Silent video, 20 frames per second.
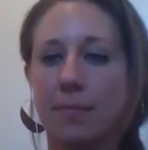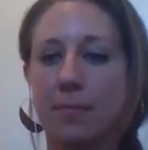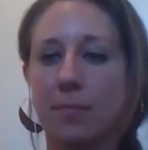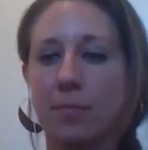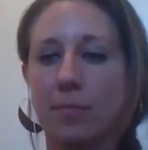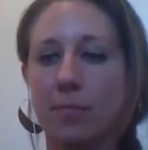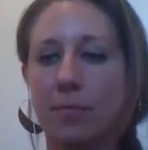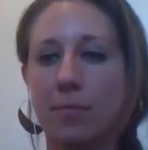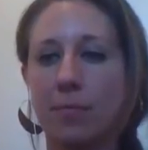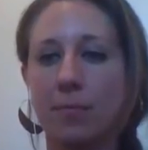
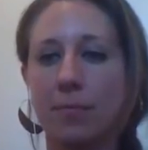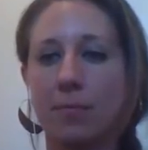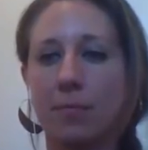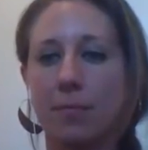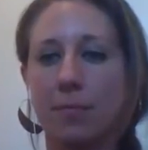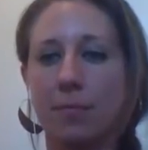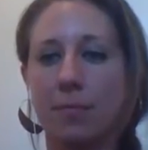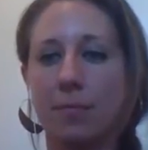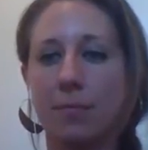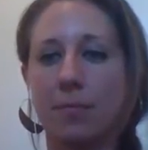
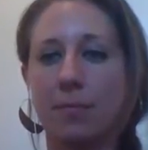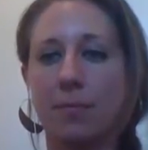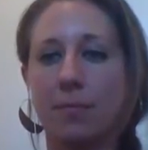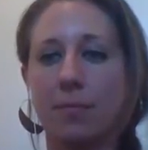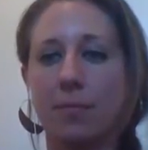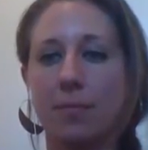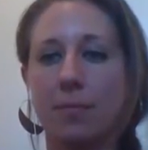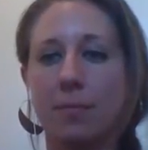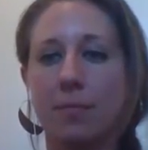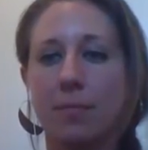
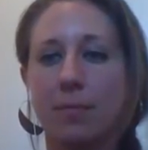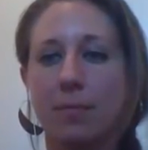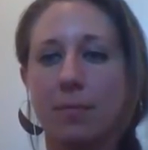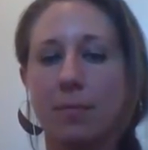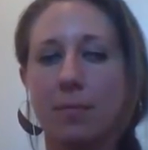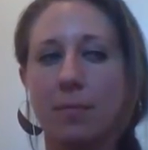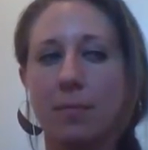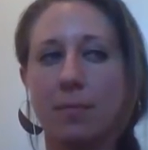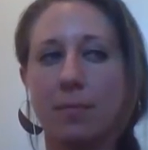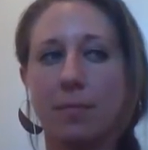
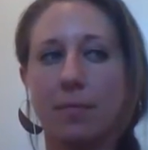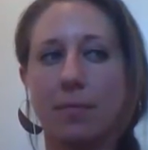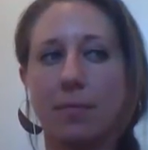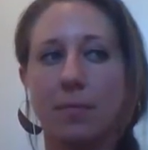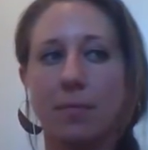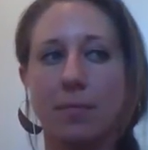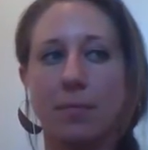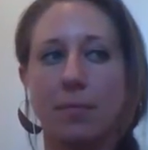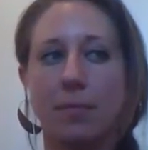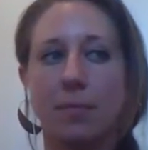
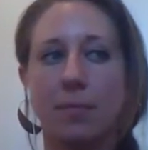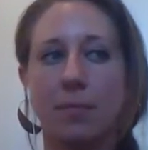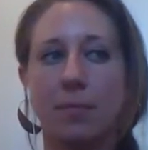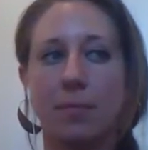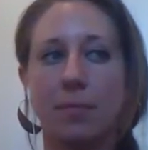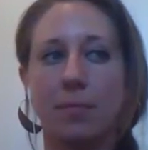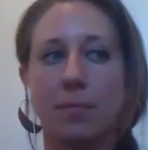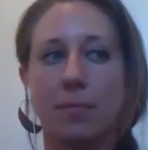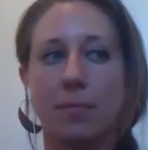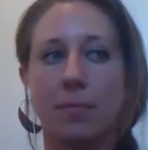
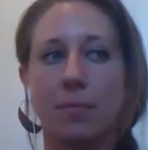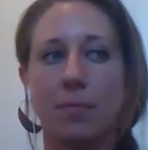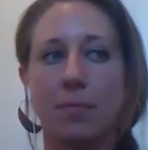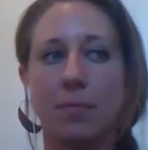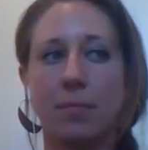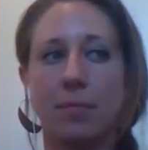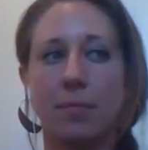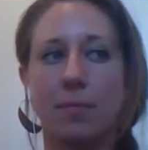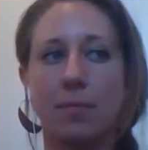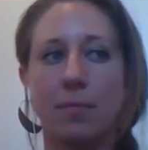
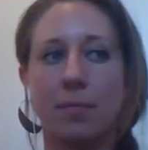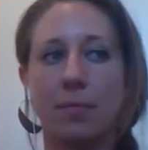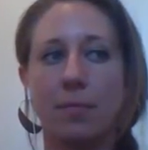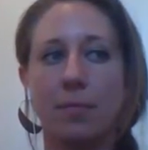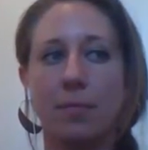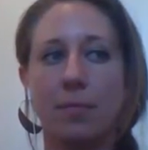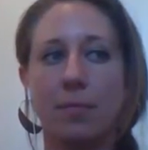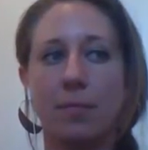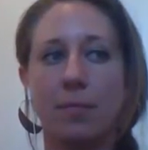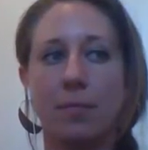
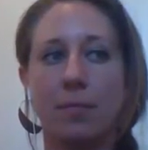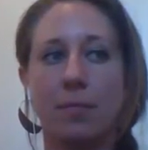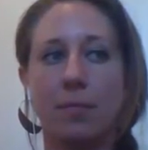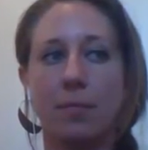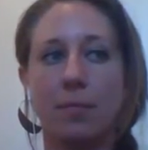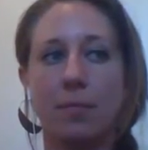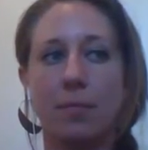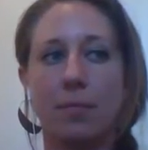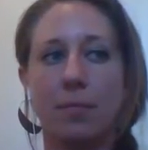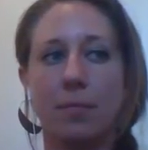
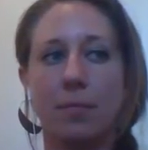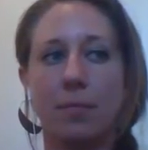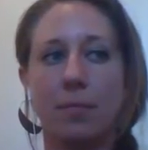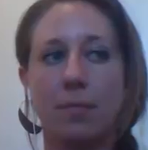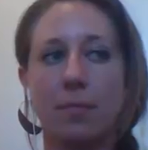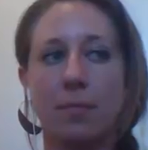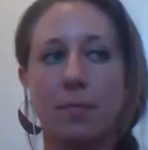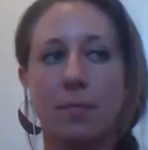(not speaking)